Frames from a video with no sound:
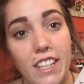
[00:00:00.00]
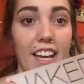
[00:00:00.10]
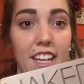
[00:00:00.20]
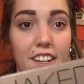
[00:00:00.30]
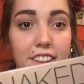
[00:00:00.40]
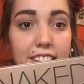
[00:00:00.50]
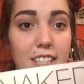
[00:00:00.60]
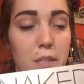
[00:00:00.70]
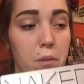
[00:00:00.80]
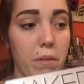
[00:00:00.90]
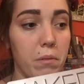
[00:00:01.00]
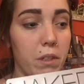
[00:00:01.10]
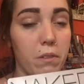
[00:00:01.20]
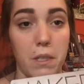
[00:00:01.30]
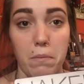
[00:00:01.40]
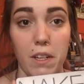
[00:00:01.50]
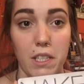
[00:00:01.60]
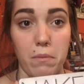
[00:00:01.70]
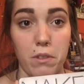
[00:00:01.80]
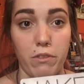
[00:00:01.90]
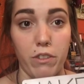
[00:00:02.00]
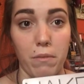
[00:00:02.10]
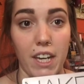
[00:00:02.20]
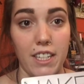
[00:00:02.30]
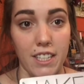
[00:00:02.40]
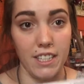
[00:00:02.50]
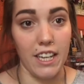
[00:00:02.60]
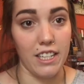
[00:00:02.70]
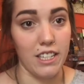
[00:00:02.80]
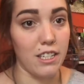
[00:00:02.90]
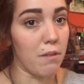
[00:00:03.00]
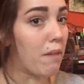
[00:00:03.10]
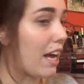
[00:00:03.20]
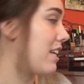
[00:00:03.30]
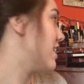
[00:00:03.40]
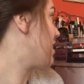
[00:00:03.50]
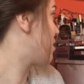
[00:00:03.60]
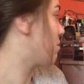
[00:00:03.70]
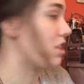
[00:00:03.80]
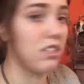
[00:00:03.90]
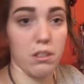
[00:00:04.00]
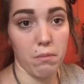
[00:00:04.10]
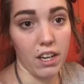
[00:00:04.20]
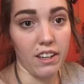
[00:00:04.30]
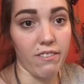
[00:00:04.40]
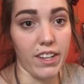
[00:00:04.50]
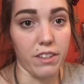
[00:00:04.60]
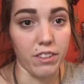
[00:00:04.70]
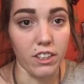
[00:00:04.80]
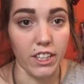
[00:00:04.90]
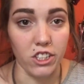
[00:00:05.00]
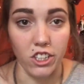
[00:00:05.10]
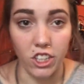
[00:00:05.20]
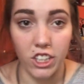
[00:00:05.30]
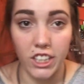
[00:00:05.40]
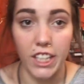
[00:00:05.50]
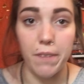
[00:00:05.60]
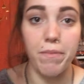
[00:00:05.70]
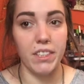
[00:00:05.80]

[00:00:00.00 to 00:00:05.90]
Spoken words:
and this is probably responsible for my descent into madness, which is my makeup collection currently.